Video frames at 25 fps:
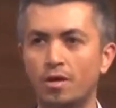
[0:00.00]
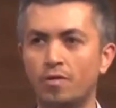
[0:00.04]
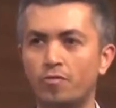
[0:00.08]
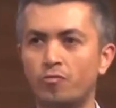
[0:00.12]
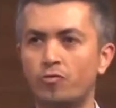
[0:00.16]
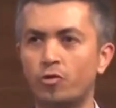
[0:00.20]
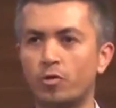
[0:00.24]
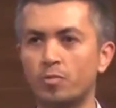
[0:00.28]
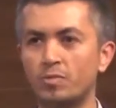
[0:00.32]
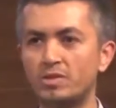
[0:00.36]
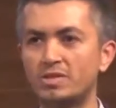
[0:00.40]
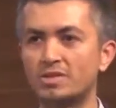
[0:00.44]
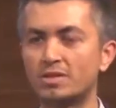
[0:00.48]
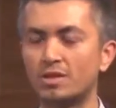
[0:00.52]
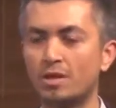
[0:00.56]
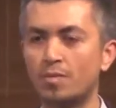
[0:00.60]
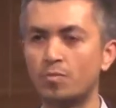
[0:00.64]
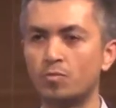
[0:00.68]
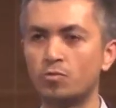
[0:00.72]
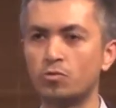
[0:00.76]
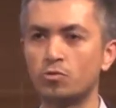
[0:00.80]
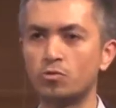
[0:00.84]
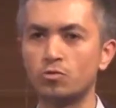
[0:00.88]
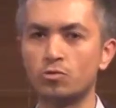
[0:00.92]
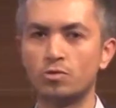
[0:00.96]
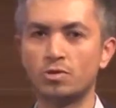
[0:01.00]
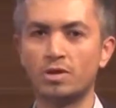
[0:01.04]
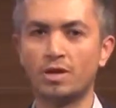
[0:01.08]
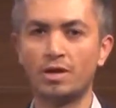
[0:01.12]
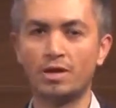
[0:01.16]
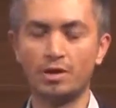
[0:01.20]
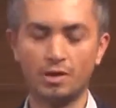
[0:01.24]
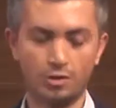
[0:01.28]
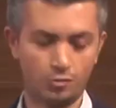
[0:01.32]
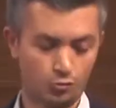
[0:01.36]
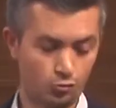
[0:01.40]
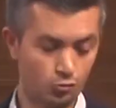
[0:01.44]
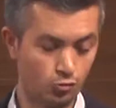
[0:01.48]
from Istanbul
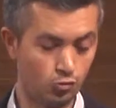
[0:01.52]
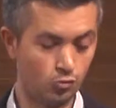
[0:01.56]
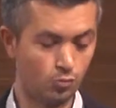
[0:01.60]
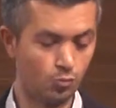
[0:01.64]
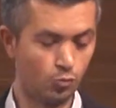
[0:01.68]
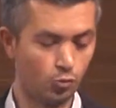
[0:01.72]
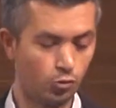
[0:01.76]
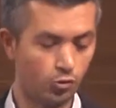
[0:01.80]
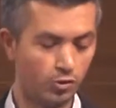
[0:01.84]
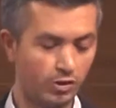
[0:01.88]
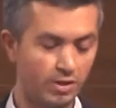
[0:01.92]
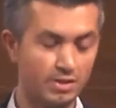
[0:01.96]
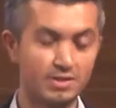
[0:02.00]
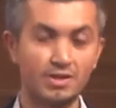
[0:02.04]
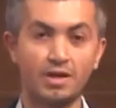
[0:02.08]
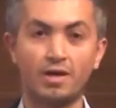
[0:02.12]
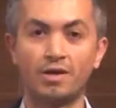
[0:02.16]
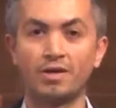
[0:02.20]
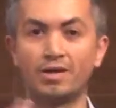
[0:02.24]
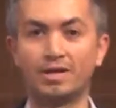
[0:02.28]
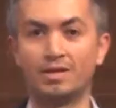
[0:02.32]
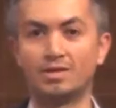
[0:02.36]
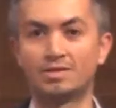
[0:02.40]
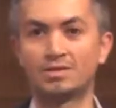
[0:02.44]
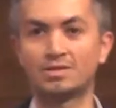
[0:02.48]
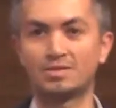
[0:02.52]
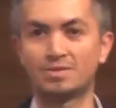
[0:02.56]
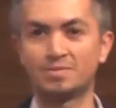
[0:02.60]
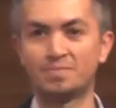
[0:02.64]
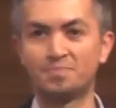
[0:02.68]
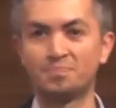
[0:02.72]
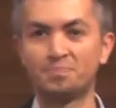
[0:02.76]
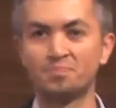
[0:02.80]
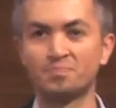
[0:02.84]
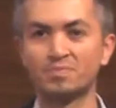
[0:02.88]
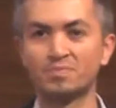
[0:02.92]
to Buenos Aires.